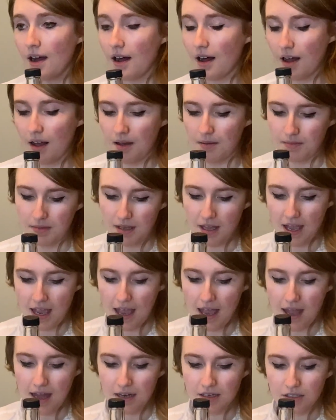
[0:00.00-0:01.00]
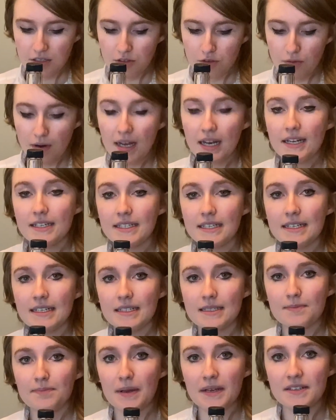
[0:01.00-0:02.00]
And Grenadine
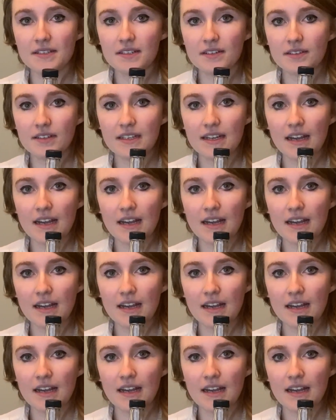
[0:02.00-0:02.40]
is basically